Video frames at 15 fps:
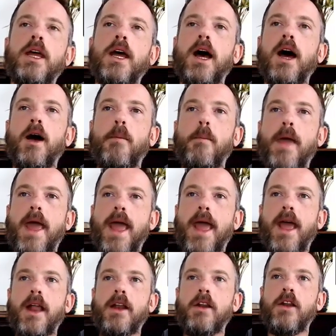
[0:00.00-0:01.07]

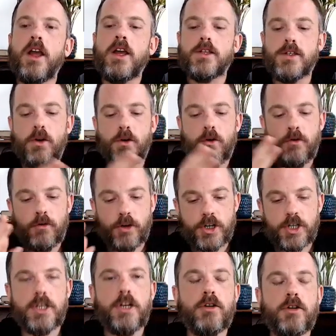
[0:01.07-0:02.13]
And so for
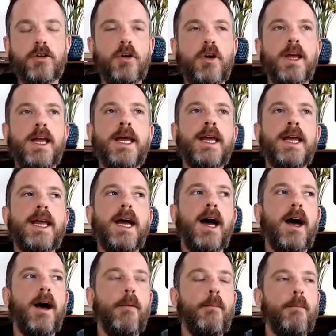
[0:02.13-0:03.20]
Shi Guorui,
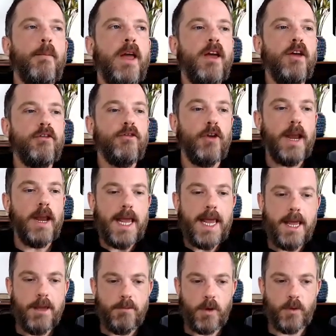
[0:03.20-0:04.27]
for
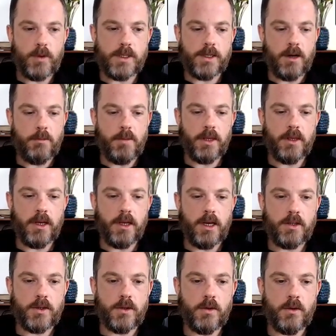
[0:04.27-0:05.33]
him, it was an ability
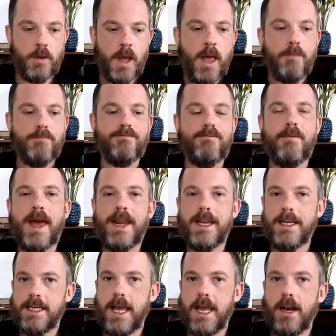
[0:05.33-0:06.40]
to
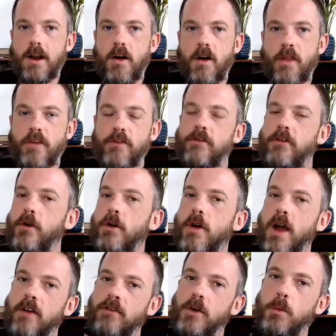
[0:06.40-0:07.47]
meditate on the
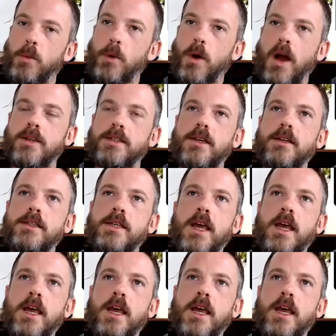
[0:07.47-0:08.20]
photographic process,